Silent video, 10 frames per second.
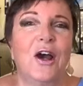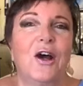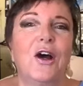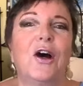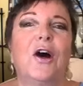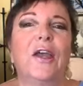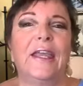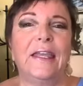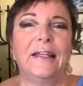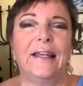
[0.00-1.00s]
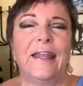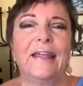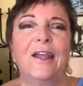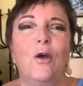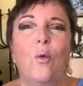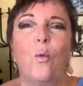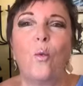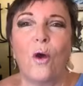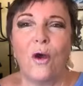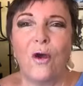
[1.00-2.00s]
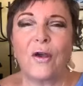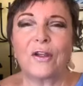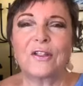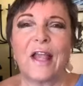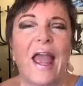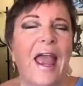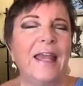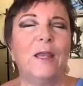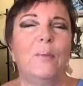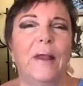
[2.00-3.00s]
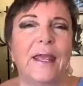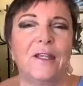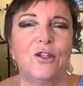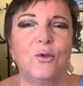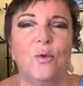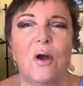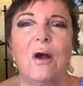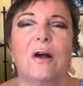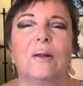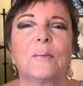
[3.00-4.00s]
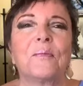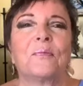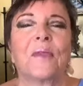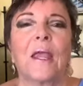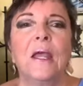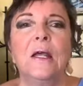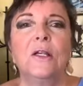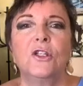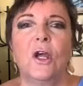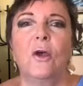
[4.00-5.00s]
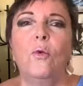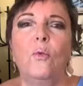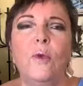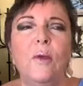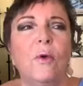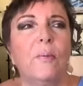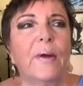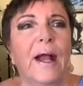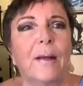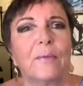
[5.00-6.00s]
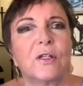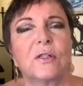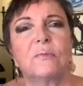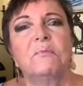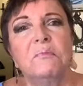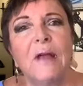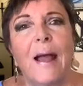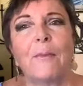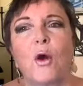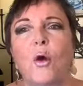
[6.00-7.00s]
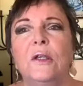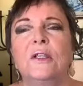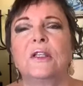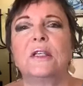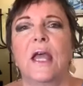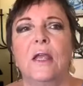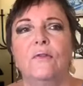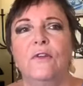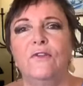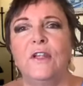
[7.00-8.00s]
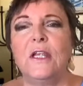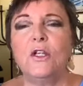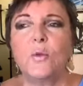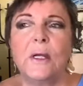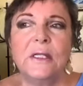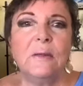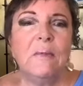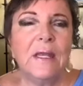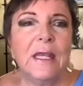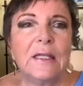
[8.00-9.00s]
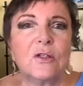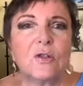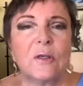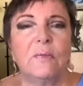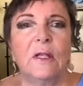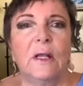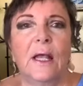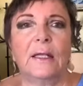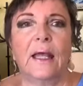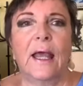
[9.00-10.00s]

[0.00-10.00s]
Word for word: uh, healing works any place you are so we were perhaps I'm going to say 15, 20 minutes or something like